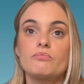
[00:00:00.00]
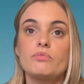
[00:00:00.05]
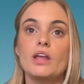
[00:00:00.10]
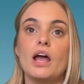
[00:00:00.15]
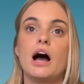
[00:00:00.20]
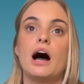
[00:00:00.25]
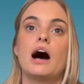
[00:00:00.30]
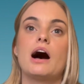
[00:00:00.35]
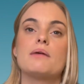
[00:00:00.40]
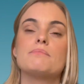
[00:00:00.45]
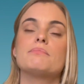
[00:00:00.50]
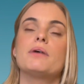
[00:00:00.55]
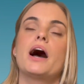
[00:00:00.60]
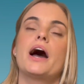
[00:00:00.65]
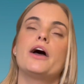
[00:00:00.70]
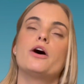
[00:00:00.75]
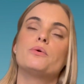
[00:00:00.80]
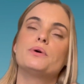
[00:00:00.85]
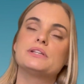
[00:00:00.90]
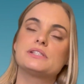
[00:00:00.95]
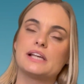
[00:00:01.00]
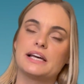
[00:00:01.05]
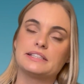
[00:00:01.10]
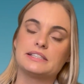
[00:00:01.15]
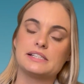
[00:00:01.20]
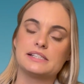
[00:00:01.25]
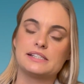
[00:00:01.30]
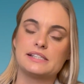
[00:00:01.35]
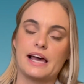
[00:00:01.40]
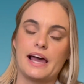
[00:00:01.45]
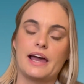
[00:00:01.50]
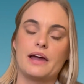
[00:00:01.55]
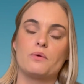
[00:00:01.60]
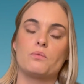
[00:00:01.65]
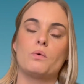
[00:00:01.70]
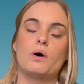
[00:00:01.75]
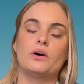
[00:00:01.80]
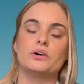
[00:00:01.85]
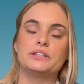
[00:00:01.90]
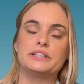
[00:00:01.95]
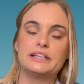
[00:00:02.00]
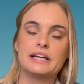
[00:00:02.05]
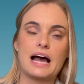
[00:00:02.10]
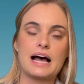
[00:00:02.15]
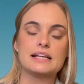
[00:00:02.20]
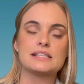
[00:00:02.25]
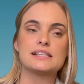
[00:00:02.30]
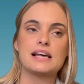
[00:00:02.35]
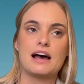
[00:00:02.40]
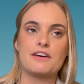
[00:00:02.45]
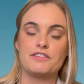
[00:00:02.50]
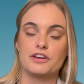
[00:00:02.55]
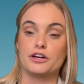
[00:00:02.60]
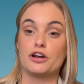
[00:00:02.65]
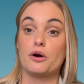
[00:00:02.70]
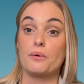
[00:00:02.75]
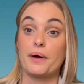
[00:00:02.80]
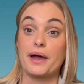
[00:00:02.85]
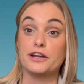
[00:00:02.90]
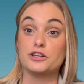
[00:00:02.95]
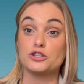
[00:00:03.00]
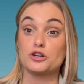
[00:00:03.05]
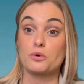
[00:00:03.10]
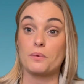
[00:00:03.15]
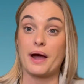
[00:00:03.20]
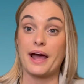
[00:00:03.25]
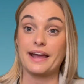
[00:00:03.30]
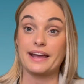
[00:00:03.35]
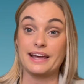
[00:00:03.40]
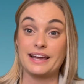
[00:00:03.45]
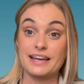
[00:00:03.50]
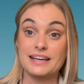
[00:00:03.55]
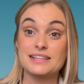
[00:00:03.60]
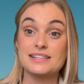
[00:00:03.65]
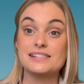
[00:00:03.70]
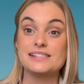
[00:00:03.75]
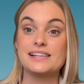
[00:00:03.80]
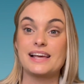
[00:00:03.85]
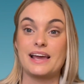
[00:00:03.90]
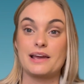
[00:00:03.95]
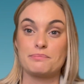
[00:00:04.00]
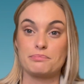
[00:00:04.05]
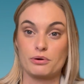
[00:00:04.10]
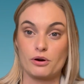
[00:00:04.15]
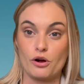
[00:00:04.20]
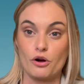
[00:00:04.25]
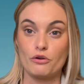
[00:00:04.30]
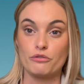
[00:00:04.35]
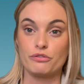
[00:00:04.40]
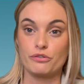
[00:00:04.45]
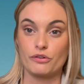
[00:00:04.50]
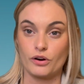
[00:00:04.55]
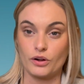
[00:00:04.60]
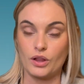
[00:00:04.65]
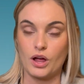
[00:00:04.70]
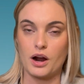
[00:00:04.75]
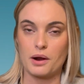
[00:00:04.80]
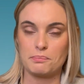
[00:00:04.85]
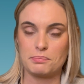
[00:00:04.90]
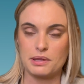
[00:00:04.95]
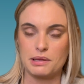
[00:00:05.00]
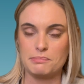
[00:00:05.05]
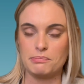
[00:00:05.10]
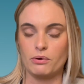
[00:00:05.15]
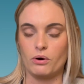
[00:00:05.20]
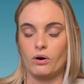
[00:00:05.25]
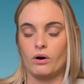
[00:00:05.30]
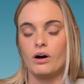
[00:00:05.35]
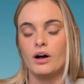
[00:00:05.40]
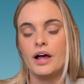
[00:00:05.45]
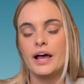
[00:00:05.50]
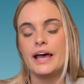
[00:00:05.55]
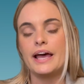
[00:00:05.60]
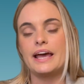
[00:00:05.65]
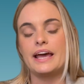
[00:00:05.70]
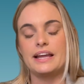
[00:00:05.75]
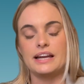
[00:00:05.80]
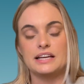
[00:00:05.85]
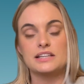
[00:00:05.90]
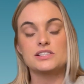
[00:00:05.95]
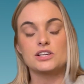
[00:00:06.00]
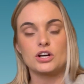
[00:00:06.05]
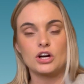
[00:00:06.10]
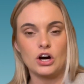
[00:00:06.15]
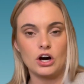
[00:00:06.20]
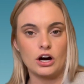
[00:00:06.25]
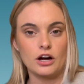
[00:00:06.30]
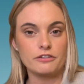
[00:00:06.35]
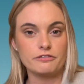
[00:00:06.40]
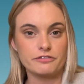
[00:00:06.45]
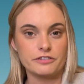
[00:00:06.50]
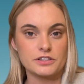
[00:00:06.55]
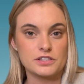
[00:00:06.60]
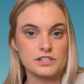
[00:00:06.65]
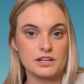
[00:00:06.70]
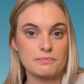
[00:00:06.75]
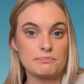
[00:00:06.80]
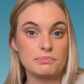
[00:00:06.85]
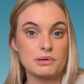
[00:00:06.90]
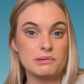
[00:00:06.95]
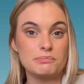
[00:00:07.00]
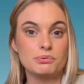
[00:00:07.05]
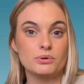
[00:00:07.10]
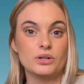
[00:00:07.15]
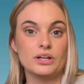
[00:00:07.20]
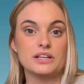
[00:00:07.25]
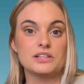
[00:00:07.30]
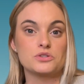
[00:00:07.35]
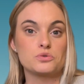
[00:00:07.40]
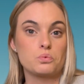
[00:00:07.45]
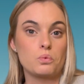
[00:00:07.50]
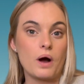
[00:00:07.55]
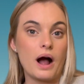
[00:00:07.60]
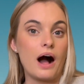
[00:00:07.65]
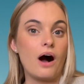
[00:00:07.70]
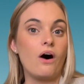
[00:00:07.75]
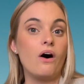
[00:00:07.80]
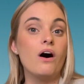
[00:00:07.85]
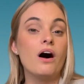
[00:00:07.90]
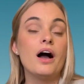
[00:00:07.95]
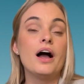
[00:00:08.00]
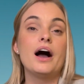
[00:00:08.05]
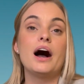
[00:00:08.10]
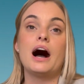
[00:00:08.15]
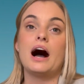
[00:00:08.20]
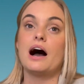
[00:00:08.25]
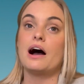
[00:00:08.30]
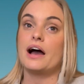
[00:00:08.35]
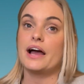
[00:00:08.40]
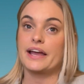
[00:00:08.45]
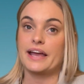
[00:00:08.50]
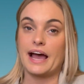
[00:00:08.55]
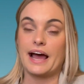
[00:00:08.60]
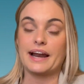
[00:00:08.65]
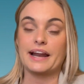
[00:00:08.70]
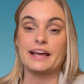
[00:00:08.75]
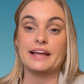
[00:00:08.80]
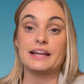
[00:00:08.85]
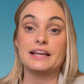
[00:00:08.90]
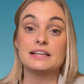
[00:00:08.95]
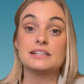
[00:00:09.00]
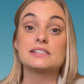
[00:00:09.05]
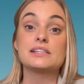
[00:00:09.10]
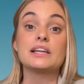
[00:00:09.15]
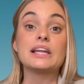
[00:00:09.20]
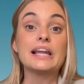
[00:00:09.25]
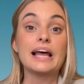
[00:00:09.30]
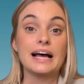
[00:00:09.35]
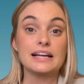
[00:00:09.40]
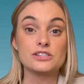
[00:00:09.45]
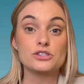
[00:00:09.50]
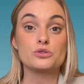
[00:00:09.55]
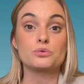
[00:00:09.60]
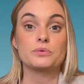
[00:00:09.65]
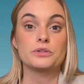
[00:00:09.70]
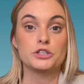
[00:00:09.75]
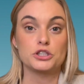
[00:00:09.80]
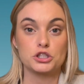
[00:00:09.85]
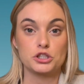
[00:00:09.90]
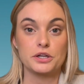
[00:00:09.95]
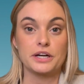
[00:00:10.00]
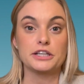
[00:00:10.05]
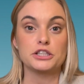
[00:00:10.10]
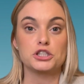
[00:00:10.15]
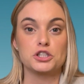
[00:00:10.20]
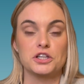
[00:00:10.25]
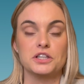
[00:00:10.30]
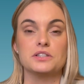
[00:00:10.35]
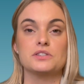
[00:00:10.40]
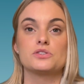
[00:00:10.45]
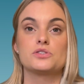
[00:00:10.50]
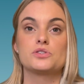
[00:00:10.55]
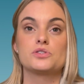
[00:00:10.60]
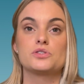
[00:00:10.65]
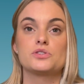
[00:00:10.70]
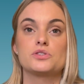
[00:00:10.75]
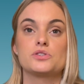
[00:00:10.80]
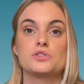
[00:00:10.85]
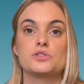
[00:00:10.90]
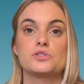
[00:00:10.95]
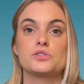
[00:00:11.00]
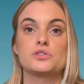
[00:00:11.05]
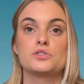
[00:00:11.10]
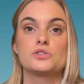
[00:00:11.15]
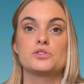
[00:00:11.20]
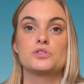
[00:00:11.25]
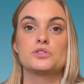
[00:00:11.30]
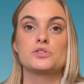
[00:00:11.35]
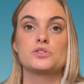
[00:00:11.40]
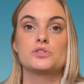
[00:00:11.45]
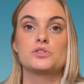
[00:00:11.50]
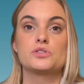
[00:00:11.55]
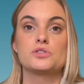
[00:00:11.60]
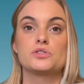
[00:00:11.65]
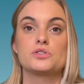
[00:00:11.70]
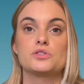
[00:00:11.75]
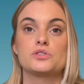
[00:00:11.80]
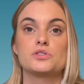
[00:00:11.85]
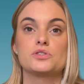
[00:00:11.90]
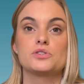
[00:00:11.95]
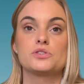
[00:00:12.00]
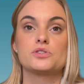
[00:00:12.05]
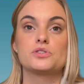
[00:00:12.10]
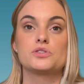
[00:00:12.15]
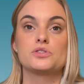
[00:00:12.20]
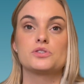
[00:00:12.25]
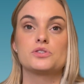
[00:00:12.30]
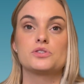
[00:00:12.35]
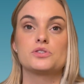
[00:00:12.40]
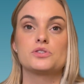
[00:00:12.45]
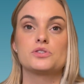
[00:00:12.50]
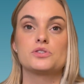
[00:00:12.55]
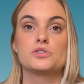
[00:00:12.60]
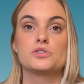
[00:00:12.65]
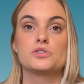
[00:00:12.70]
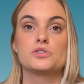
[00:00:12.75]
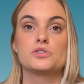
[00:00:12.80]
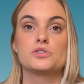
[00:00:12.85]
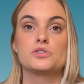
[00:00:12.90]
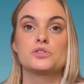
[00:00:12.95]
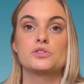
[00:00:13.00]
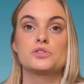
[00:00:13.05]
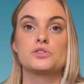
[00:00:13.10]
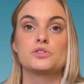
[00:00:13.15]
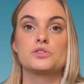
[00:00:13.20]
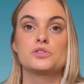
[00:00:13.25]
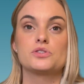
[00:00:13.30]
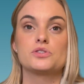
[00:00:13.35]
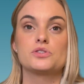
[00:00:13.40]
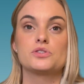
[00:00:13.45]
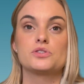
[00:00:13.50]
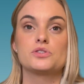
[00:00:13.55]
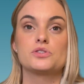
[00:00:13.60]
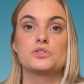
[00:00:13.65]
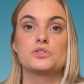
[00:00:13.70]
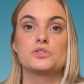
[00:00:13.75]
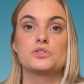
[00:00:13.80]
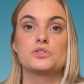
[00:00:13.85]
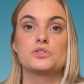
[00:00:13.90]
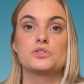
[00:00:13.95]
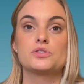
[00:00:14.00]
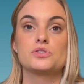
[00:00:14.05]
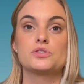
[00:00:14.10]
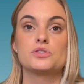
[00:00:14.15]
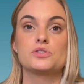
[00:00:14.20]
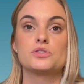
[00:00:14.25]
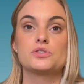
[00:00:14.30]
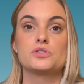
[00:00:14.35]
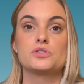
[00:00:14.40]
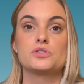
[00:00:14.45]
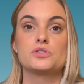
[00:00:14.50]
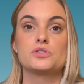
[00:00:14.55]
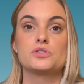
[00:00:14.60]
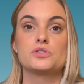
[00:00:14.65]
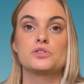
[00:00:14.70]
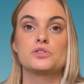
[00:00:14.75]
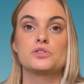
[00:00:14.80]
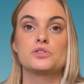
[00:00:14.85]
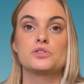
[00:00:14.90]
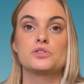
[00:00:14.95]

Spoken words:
I always like to say, while yes, having no HOA is a pro for a lot of people, it is a con for some people as well. Again, it is less restrictions. So, as far as how your neighbor decides to maintain their property,